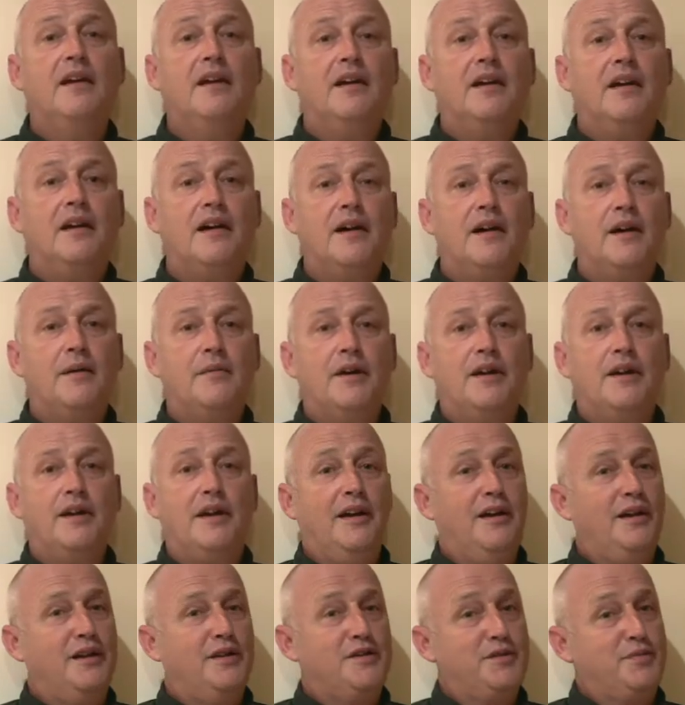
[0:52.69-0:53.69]

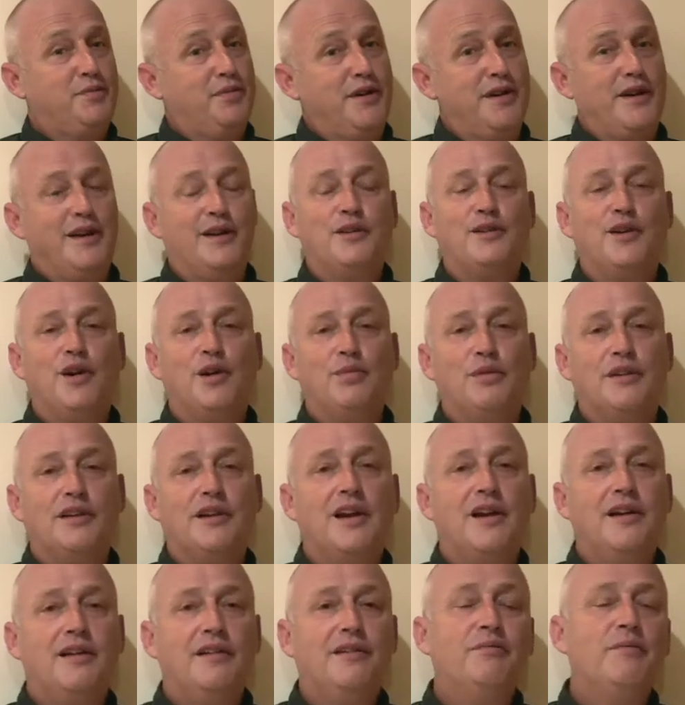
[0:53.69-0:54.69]
and it's pretty
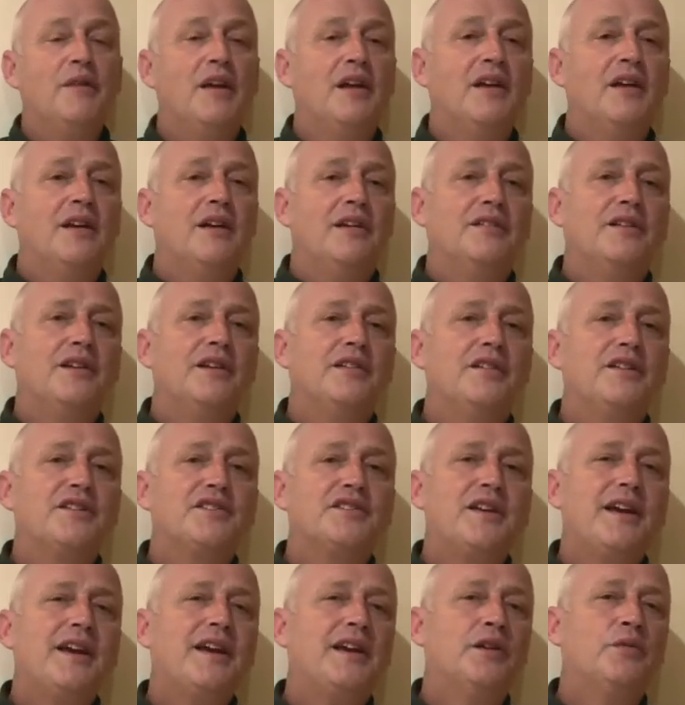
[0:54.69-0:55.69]
uncomplicated. The
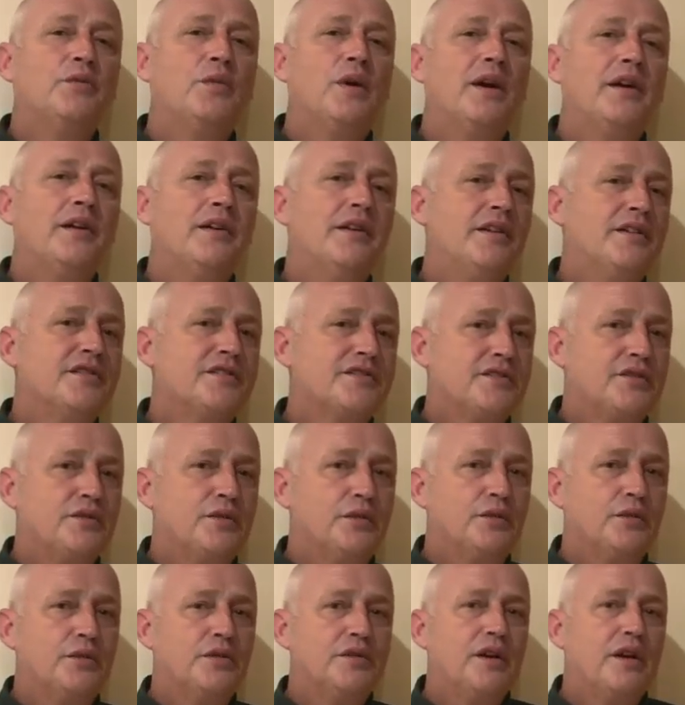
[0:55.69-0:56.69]
second one is
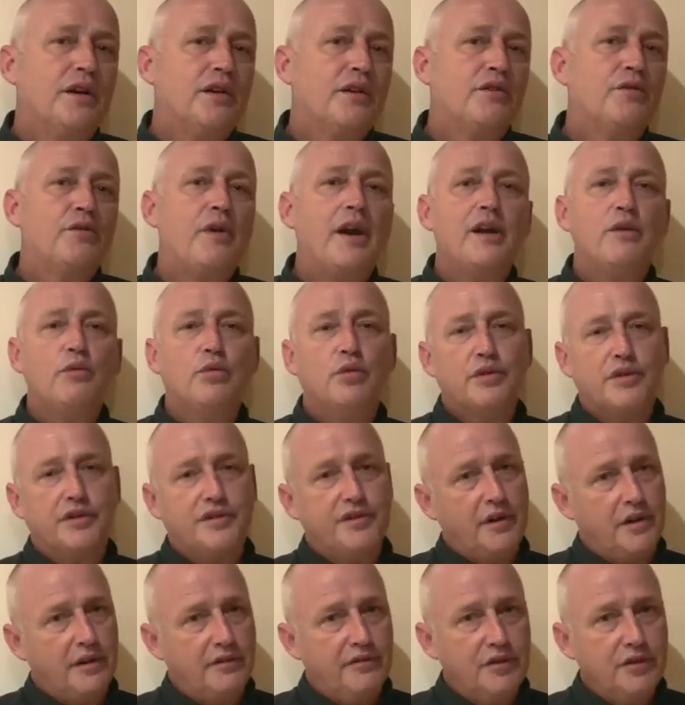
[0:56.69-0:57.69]
called grey water
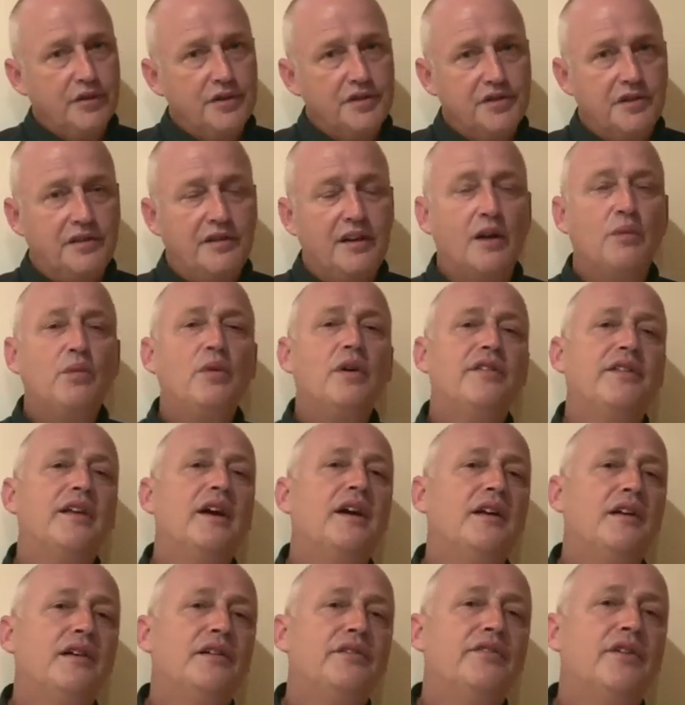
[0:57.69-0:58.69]
diversion. Now, what
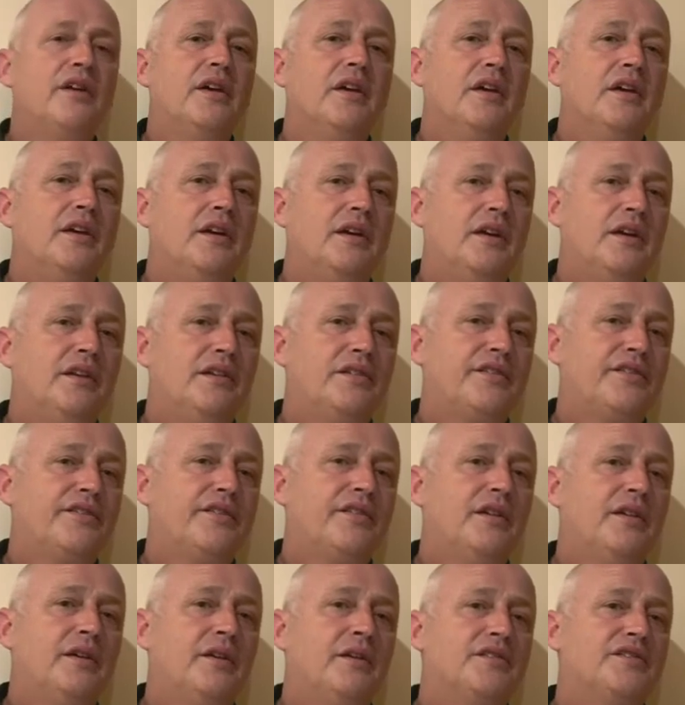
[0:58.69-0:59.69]
that is, it's
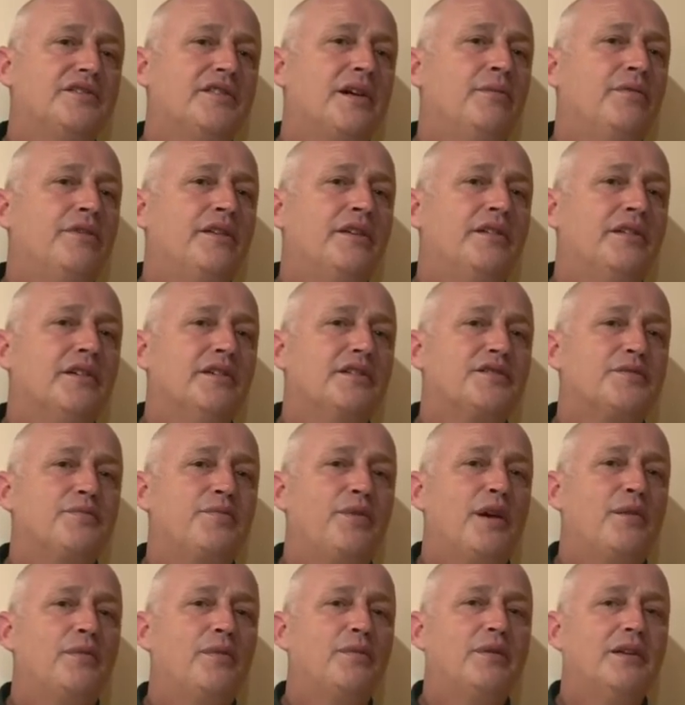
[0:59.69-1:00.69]
something that's
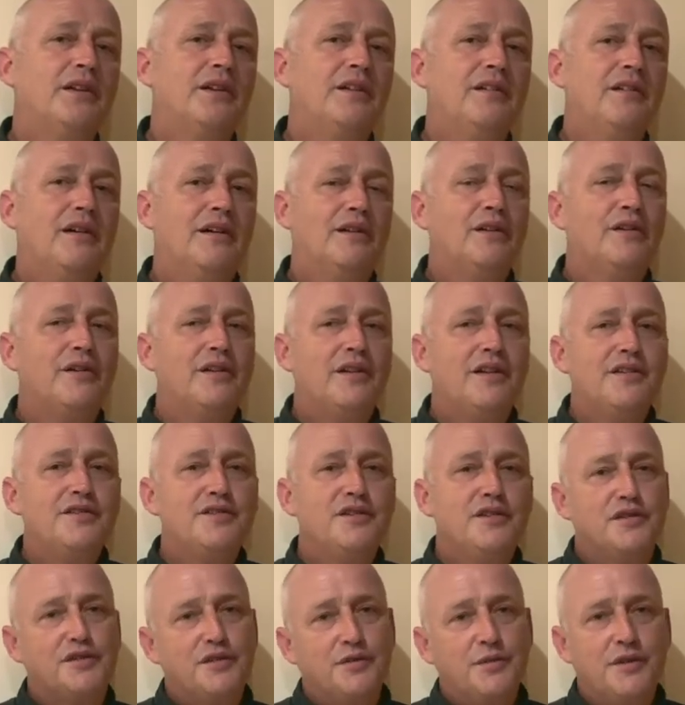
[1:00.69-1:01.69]
probably a lot
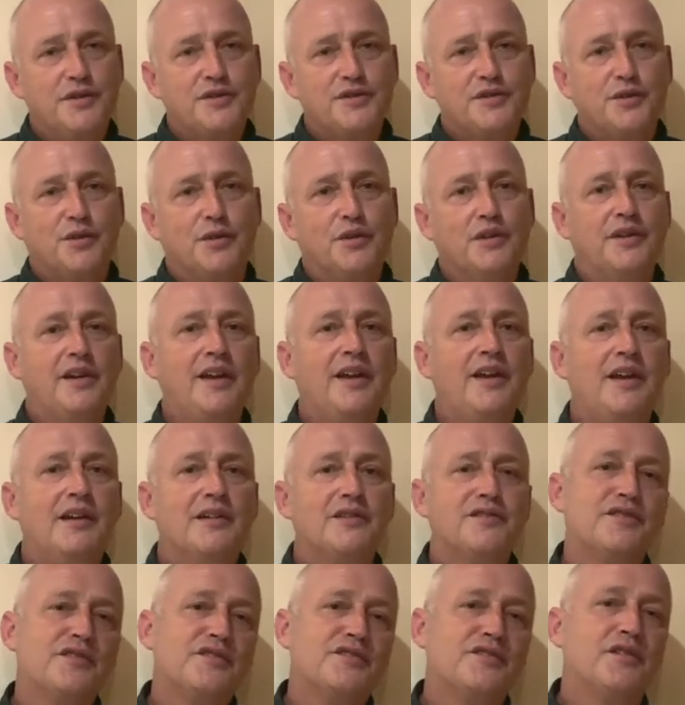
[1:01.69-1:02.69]
easier to install on a
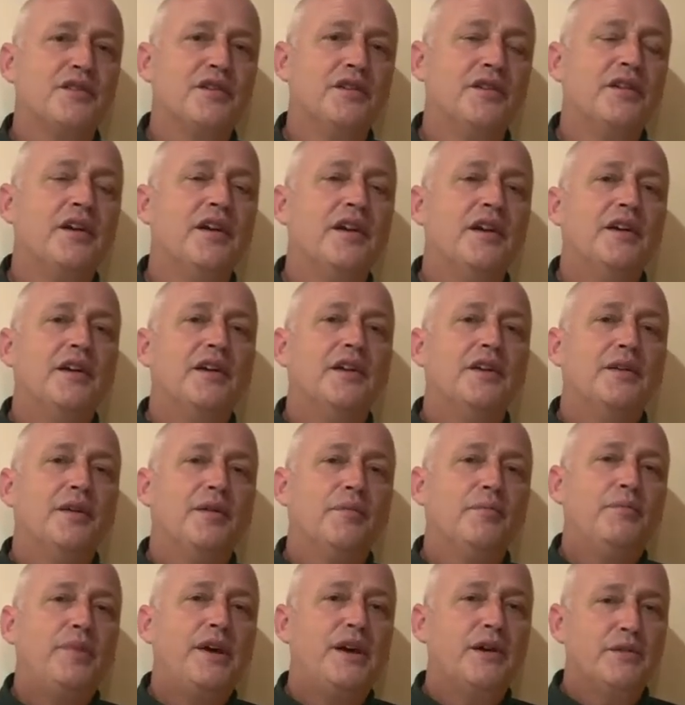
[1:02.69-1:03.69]
house that's on
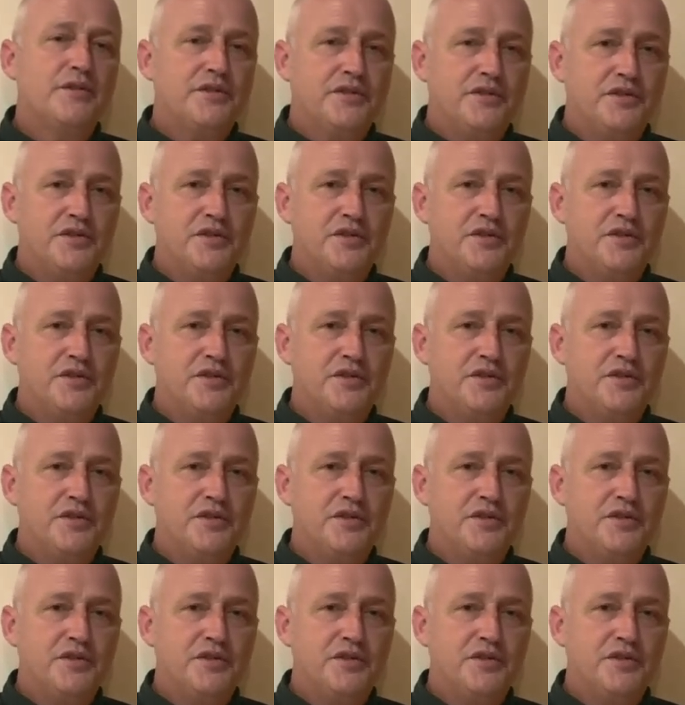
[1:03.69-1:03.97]
bearers and